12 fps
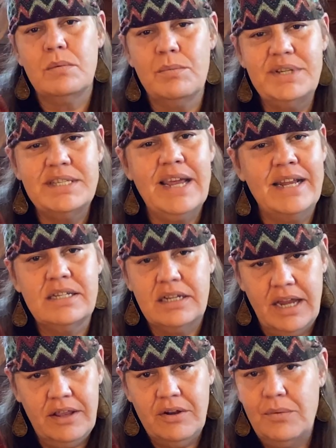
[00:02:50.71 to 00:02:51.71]
when we stand
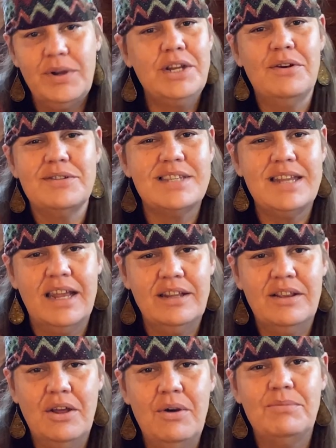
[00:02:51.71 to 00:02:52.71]
together, we don't stand
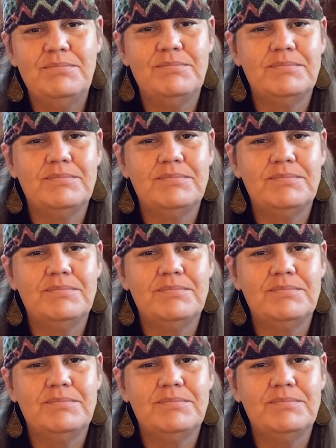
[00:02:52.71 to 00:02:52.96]
alone.